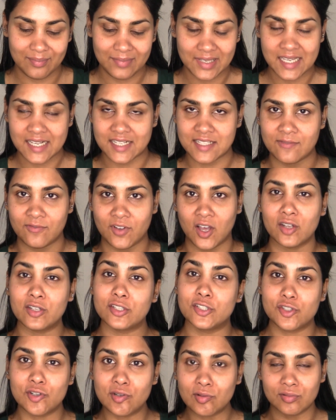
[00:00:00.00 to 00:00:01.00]
because of all
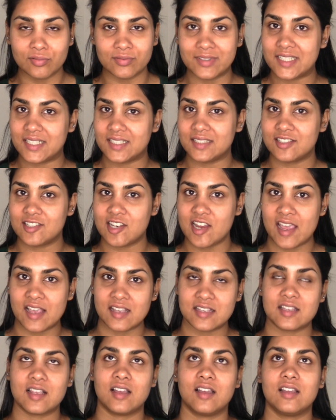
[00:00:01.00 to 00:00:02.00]
the jewelry.
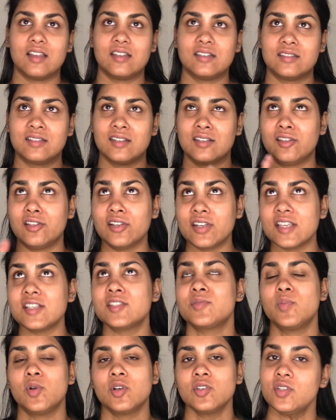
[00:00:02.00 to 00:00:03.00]
The look
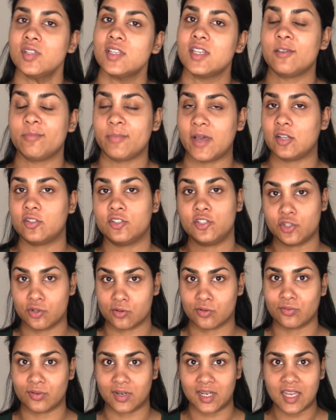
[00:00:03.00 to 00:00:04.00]
is mostly about the
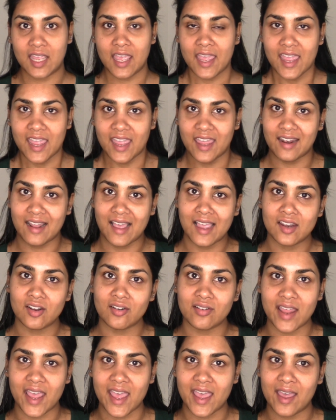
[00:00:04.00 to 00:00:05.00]
jewelry, and I
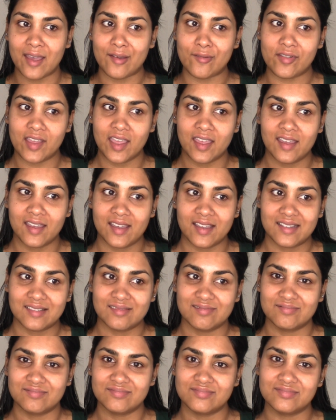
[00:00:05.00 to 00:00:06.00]
don't have
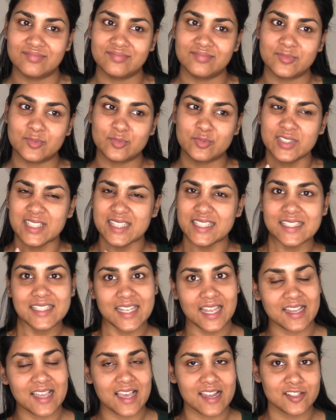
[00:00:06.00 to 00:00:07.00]
really
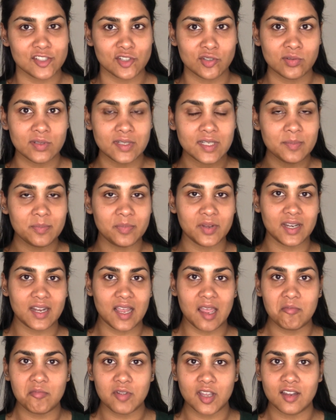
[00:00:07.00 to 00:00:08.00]
that kind of jewelry, but
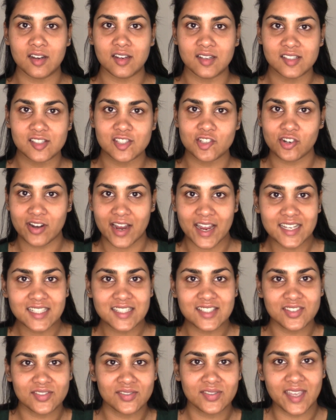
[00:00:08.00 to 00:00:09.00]
I'm gonna try
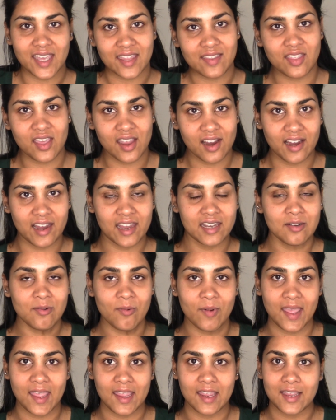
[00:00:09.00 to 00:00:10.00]
to get there
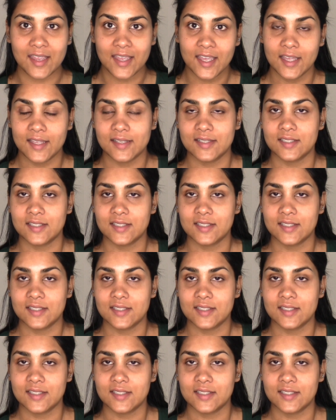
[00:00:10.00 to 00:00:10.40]
anyway.